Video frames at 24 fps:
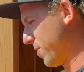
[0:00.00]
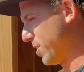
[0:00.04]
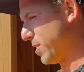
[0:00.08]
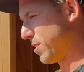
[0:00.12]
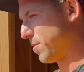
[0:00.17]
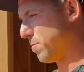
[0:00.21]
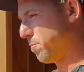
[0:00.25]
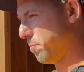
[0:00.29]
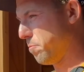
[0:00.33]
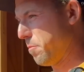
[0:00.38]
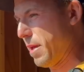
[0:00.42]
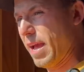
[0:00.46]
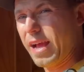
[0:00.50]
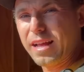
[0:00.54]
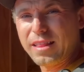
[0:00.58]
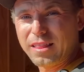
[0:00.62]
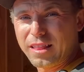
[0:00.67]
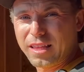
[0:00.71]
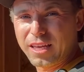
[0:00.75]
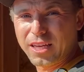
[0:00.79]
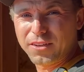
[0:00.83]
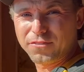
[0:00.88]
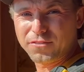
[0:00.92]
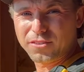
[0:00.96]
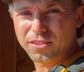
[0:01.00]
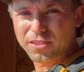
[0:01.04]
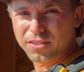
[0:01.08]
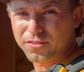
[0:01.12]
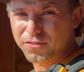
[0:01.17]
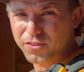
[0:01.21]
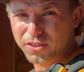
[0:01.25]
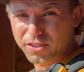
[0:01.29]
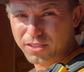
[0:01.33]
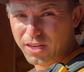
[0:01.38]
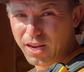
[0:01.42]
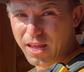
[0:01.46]
this man lift
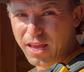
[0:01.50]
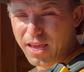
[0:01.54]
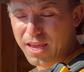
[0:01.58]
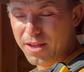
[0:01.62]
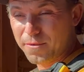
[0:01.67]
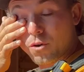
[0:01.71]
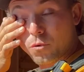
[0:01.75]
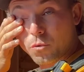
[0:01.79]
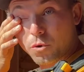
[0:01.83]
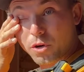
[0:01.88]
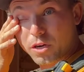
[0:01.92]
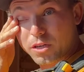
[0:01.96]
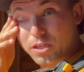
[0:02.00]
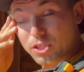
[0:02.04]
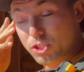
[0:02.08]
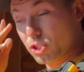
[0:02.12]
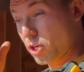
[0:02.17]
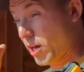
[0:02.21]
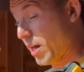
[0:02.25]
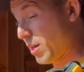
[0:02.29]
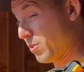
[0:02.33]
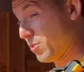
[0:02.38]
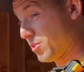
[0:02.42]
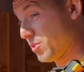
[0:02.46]
for today, we're gonna try to